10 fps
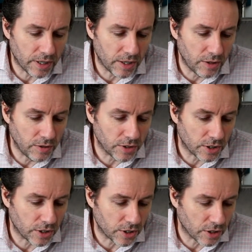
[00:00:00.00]
including the
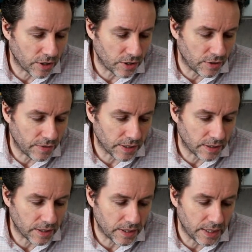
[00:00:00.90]
Society of
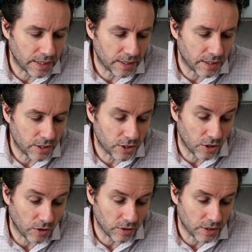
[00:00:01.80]
London Theatres,
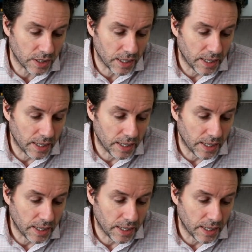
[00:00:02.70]
SALT,